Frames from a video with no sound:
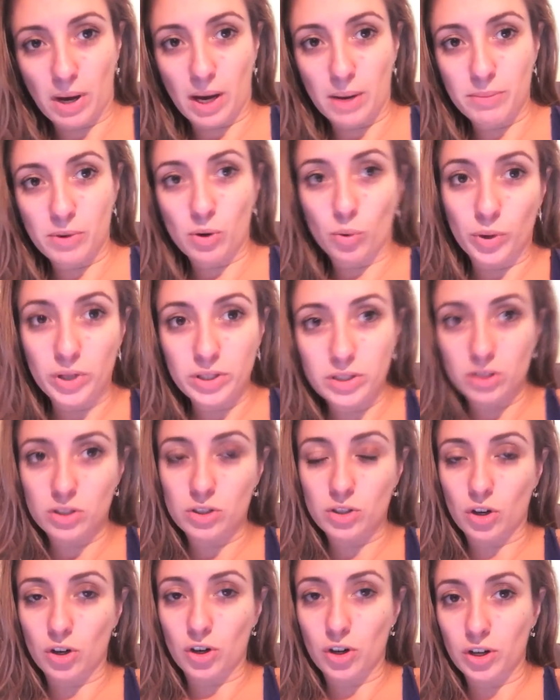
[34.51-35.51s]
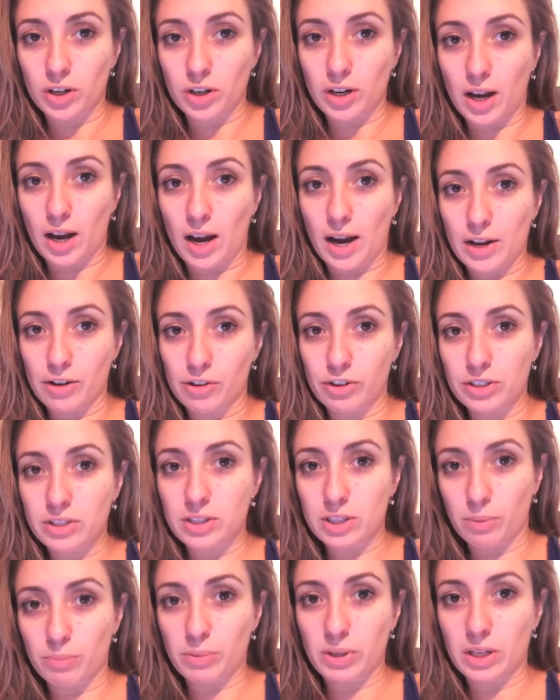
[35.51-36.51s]
I'm going to start hiring
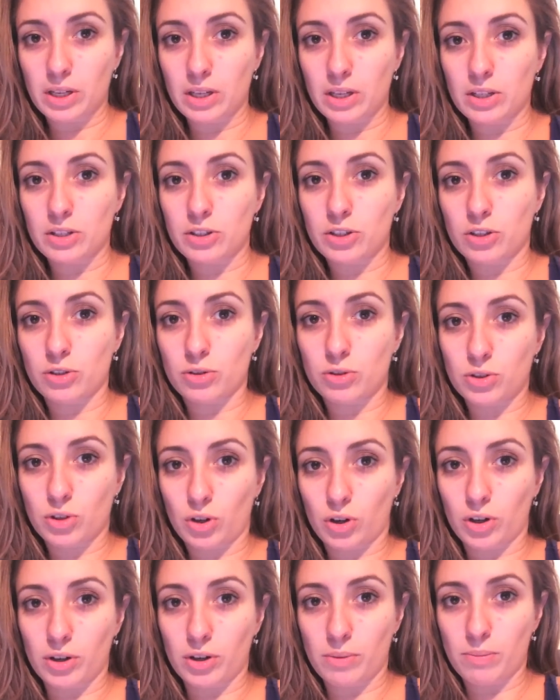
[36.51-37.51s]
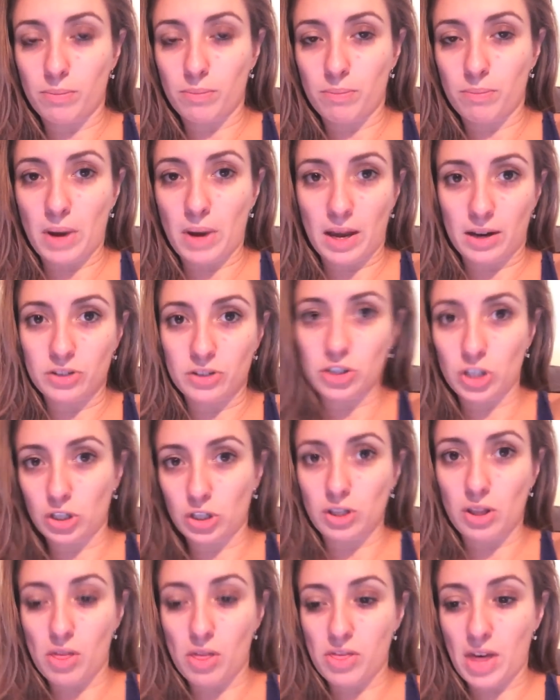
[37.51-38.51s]
somebody to start
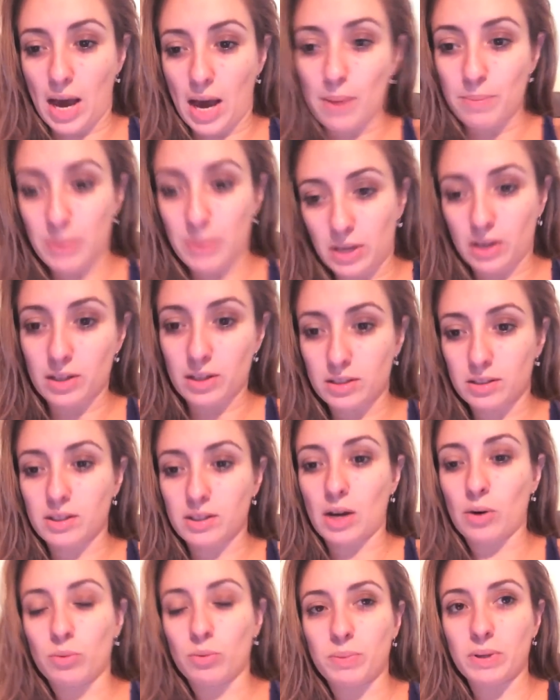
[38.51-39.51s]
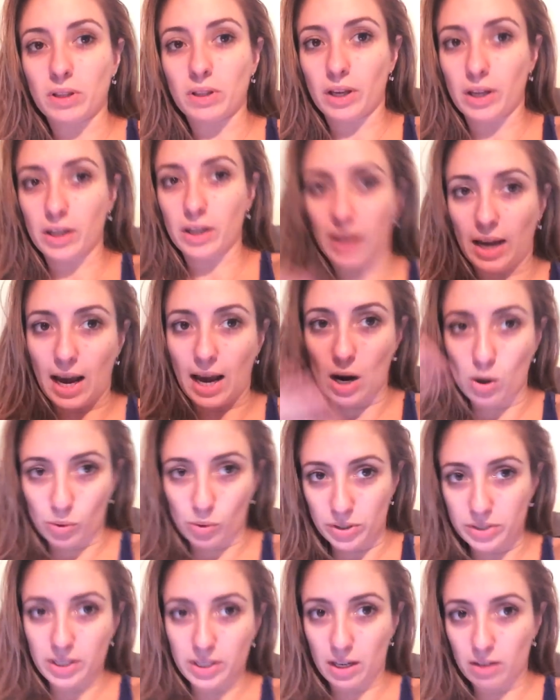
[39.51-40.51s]
managing that, because that would be like
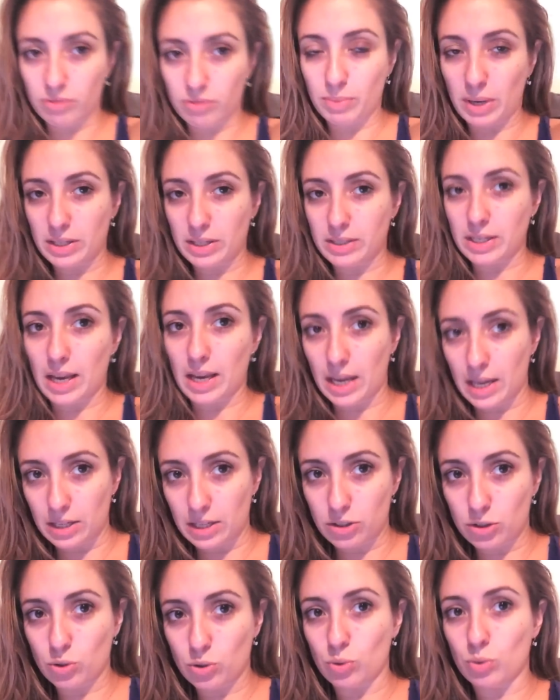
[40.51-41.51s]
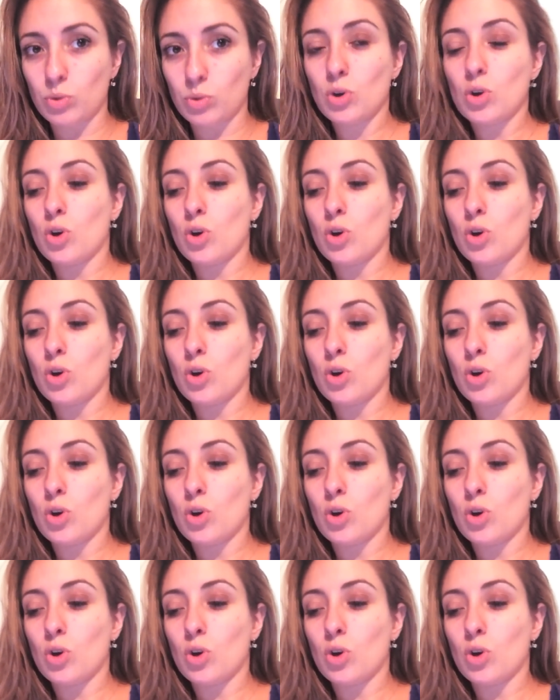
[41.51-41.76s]
hours out of my day to